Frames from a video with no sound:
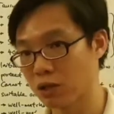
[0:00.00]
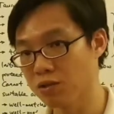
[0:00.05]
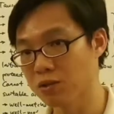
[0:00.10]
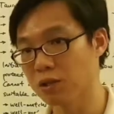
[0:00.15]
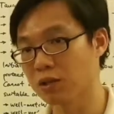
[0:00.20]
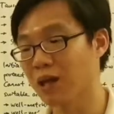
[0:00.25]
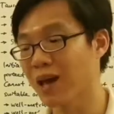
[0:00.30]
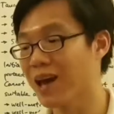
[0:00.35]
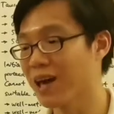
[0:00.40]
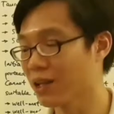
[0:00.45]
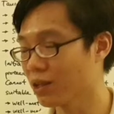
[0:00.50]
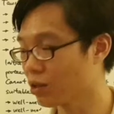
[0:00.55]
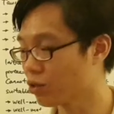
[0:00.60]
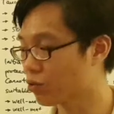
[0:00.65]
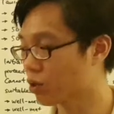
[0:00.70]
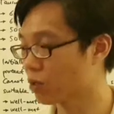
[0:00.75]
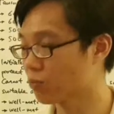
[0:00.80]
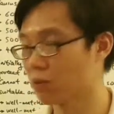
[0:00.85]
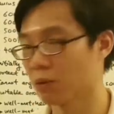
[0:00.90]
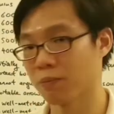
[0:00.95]
I use a 10
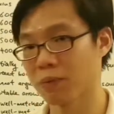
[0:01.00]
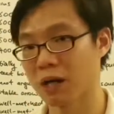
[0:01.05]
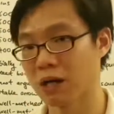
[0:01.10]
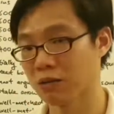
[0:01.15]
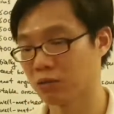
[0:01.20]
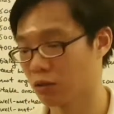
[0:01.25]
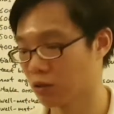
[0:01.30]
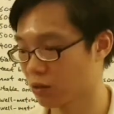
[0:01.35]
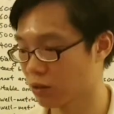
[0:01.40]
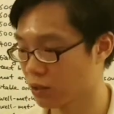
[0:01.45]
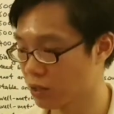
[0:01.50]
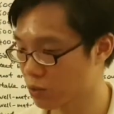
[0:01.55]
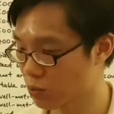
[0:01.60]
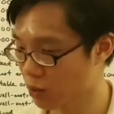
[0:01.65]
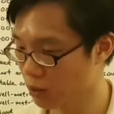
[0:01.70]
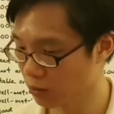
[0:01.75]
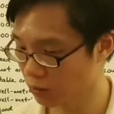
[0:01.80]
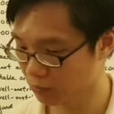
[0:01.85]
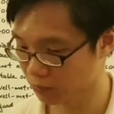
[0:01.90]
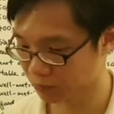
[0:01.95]
grain per pound on this
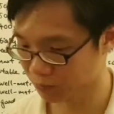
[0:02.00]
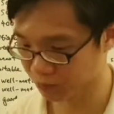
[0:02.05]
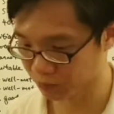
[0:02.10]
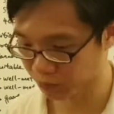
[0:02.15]
one.